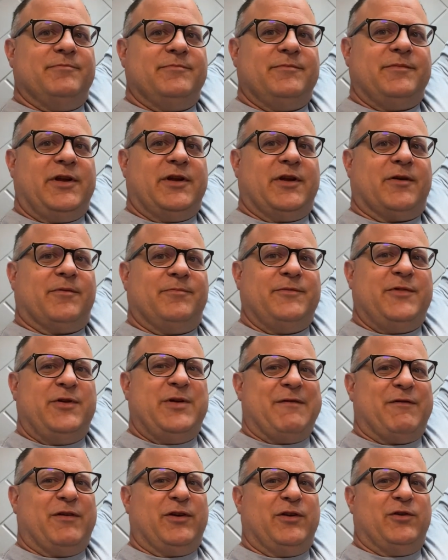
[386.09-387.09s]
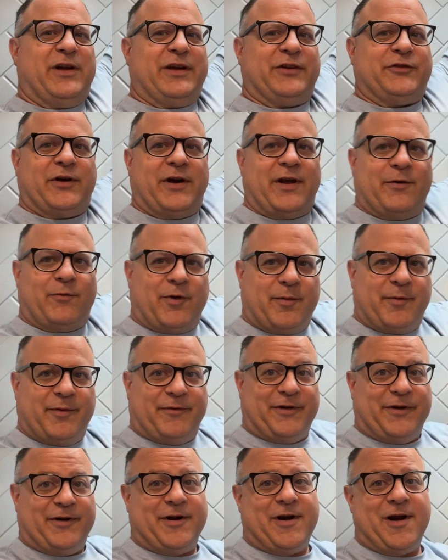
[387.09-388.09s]
you know, you have a little extra headroom
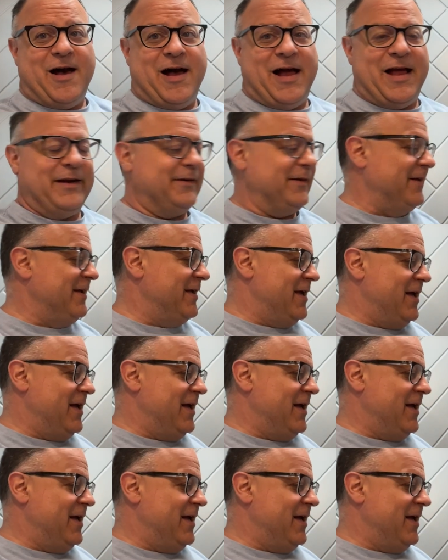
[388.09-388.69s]
if you're not.